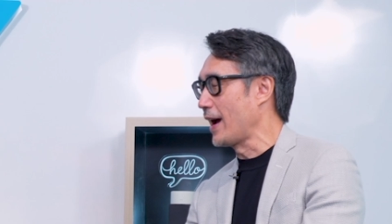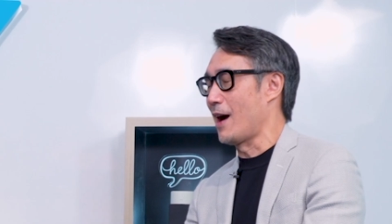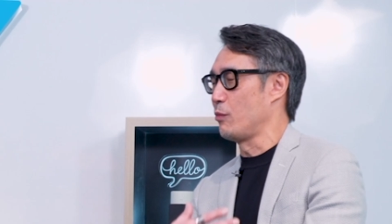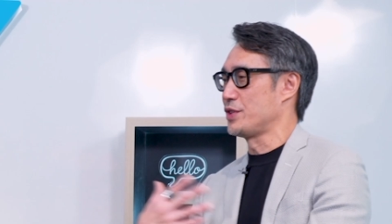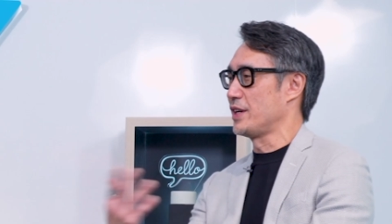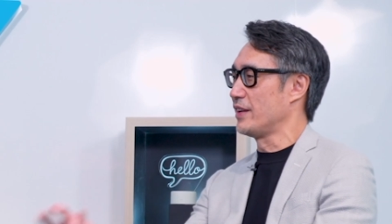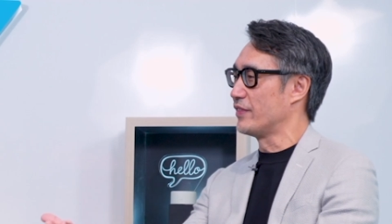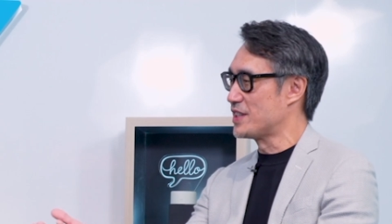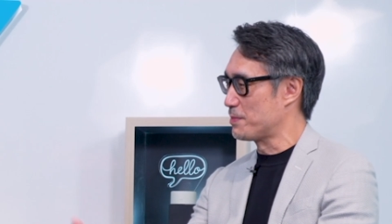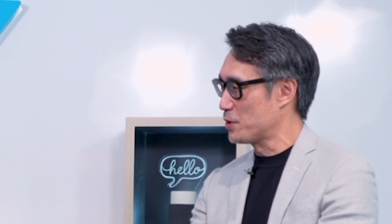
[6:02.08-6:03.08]
I wasn't
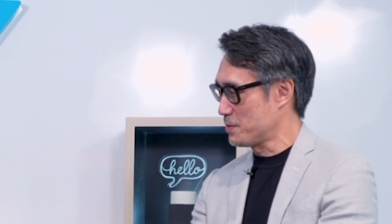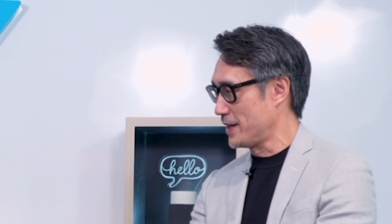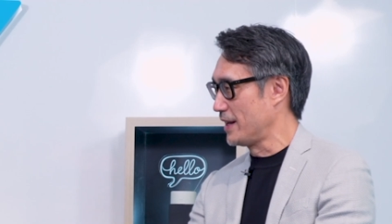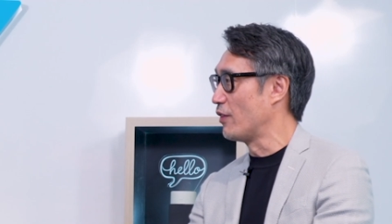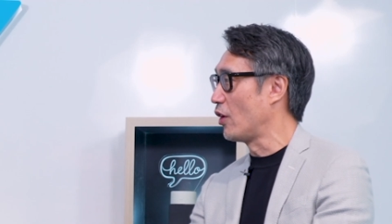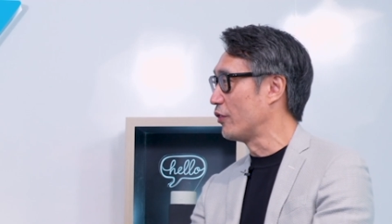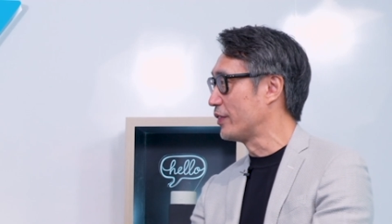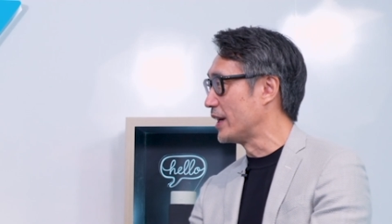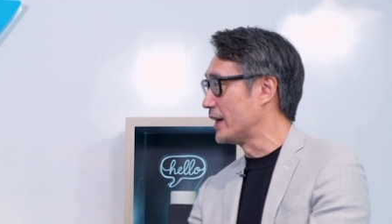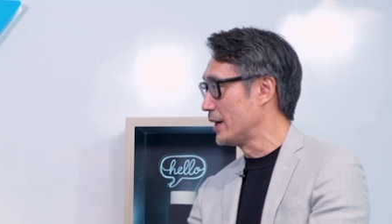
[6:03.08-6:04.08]
even supposed to be involved
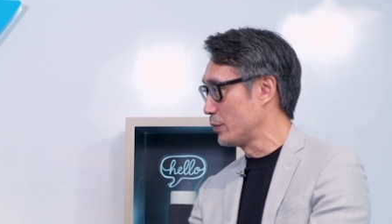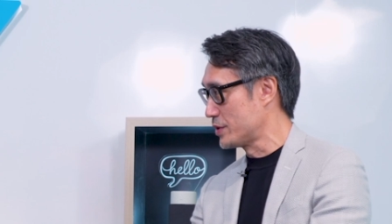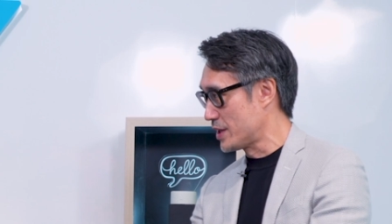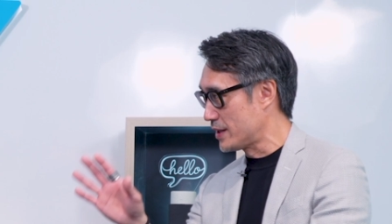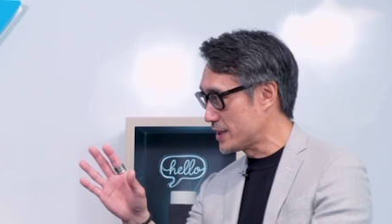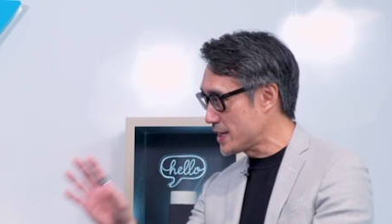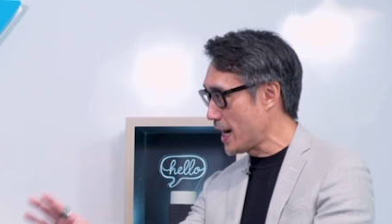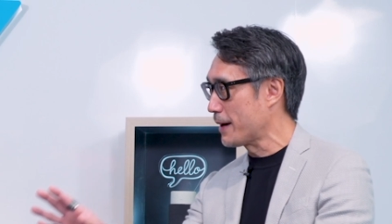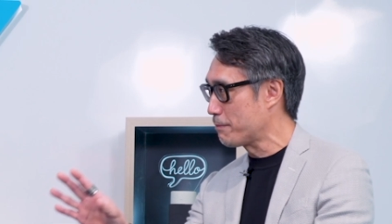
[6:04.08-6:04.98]
in it. It was a tech